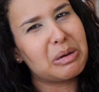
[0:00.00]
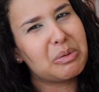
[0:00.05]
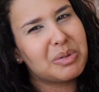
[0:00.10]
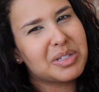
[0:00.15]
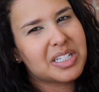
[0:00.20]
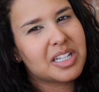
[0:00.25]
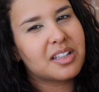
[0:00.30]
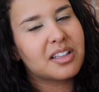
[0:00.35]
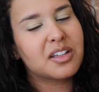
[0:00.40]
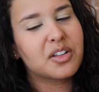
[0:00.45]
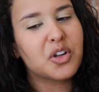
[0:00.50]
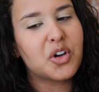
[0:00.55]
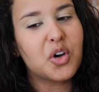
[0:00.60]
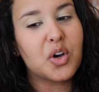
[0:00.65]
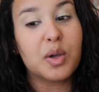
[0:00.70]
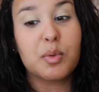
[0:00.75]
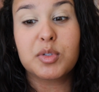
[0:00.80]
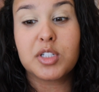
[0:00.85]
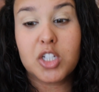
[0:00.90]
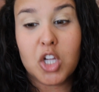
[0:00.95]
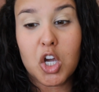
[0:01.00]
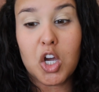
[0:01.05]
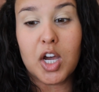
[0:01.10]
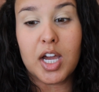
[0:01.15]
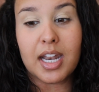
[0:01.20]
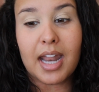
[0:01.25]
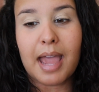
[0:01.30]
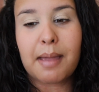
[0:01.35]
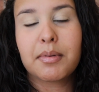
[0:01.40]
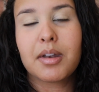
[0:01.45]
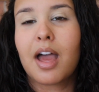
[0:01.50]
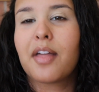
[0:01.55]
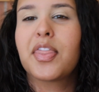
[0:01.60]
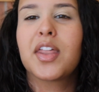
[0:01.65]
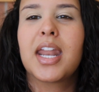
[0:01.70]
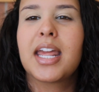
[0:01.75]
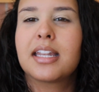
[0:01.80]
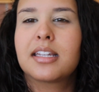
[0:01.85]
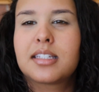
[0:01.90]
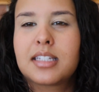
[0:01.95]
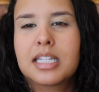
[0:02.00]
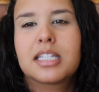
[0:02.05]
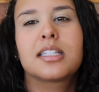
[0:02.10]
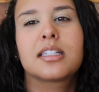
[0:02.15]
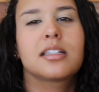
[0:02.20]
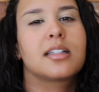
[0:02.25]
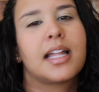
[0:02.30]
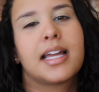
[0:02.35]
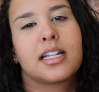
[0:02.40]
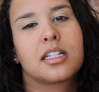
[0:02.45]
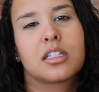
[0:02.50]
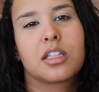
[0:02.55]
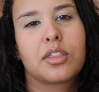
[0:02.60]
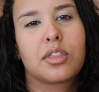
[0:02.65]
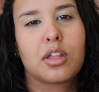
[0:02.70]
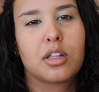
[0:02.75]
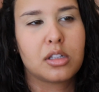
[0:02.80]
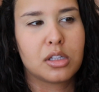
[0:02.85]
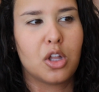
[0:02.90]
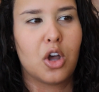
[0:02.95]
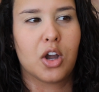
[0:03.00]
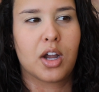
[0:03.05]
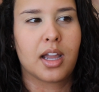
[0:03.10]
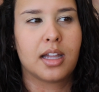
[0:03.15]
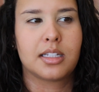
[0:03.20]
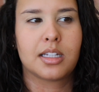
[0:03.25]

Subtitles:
It was good. Not that I disliked the look.